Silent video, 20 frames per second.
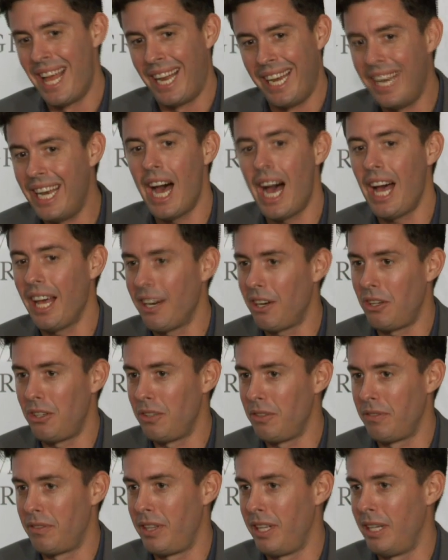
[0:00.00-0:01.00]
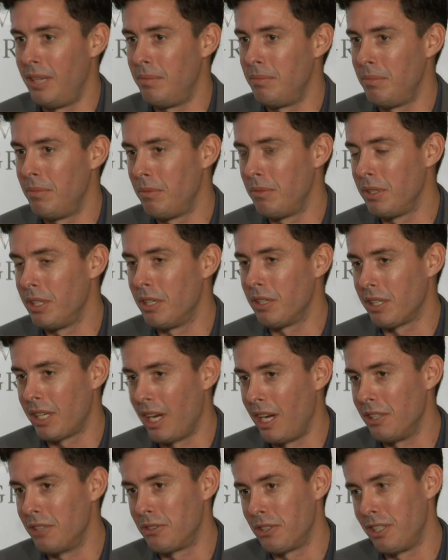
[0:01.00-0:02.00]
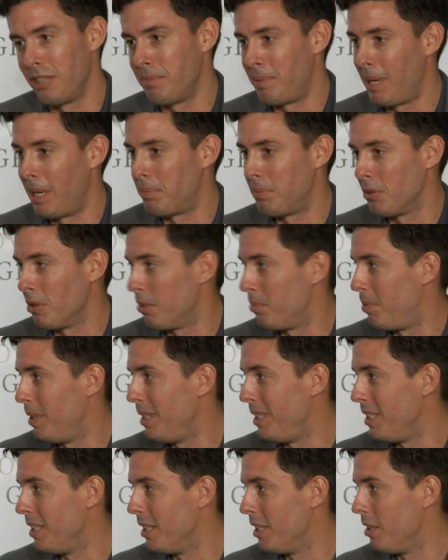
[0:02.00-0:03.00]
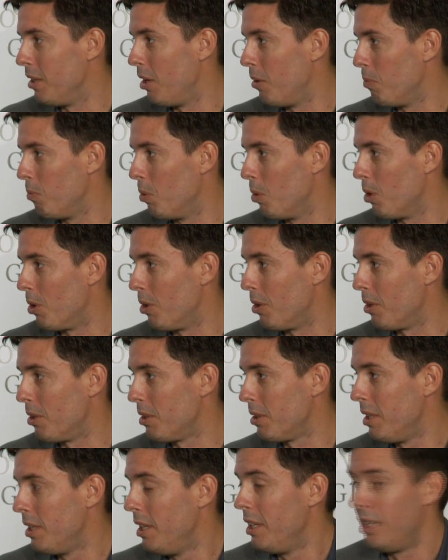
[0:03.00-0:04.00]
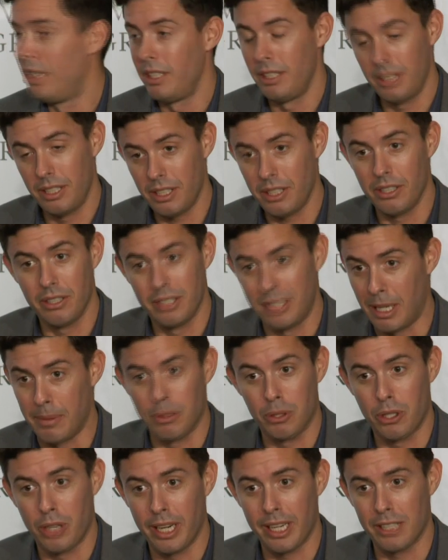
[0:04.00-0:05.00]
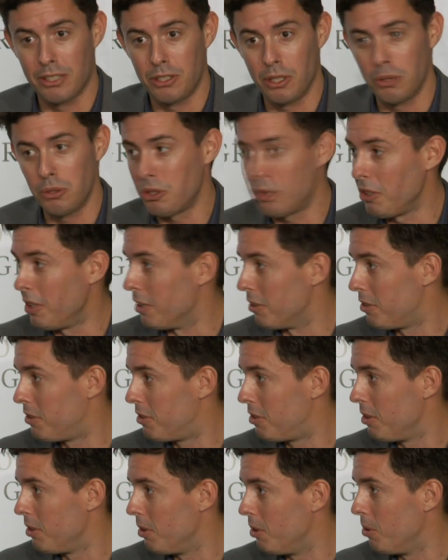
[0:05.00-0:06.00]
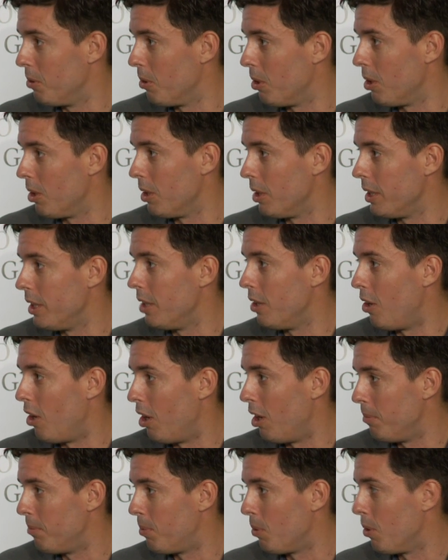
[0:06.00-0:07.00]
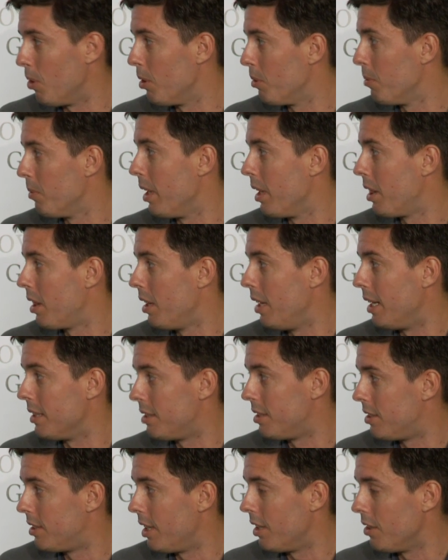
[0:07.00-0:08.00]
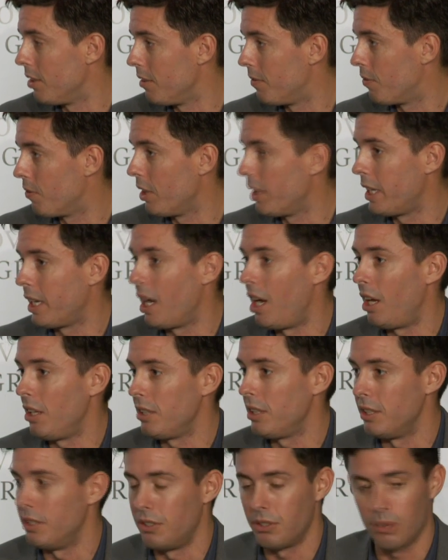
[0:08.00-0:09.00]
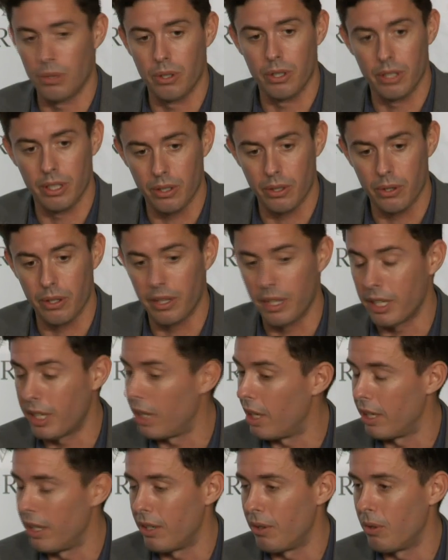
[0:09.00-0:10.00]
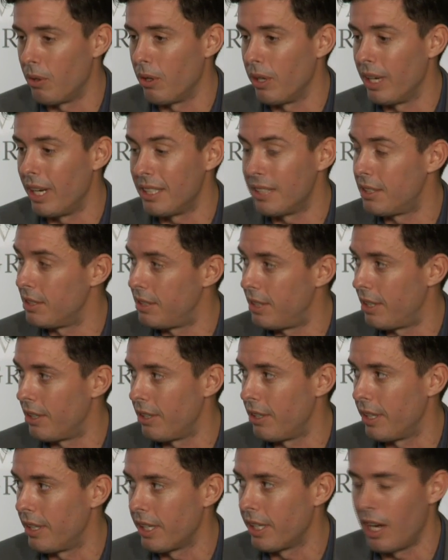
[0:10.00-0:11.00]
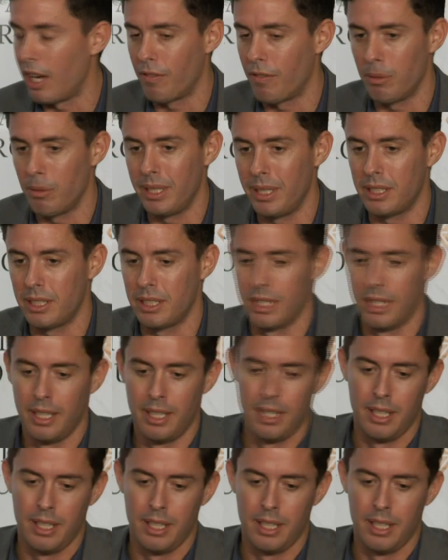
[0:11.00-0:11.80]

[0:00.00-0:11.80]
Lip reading: Not all of them, you know, contrary to popular opinion, were, you know, Democratic socialists who were, you know, on board with necessarily free college or necessarily the government